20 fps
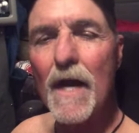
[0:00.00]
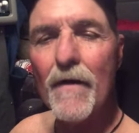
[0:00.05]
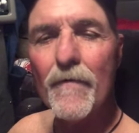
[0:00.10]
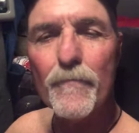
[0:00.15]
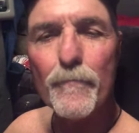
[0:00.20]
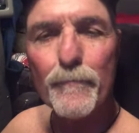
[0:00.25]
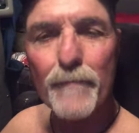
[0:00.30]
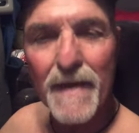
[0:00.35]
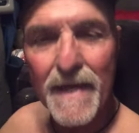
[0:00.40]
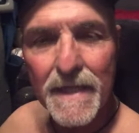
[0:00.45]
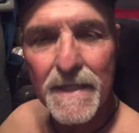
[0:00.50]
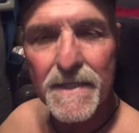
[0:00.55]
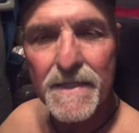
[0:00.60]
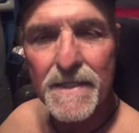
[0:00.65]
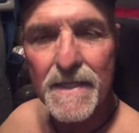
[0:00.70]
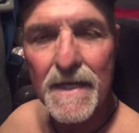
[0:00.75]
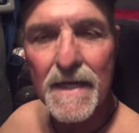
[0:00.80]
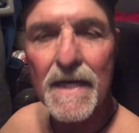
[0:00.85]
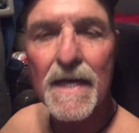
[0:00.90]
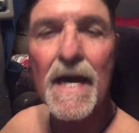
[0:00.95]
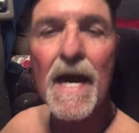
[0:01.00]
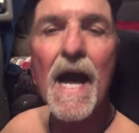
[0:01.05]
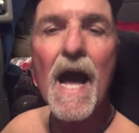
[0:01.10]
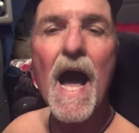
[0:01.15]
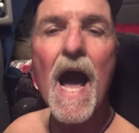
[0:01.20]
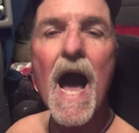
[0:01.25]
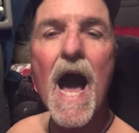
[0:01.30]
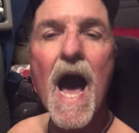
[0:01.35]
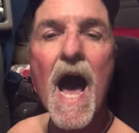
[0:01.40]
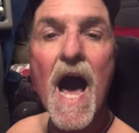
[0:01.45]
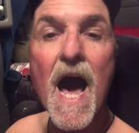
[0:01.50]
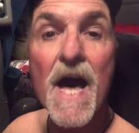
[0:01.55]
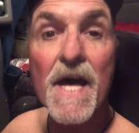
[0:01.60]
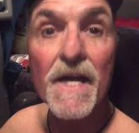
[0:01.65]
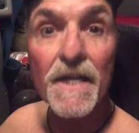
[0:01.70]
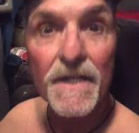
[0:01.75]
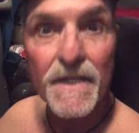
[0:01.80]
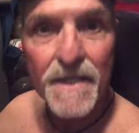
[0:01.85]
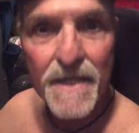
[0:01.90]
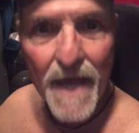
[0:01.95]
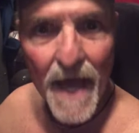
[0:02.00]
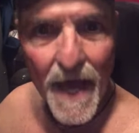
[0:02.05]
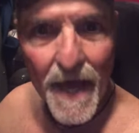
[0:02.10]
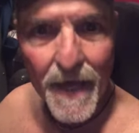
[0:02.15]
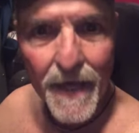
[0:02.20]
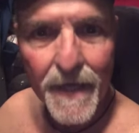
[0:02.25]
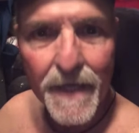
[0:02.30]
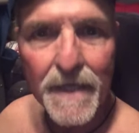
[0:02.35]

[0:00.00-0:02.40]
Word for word: of pizza a day.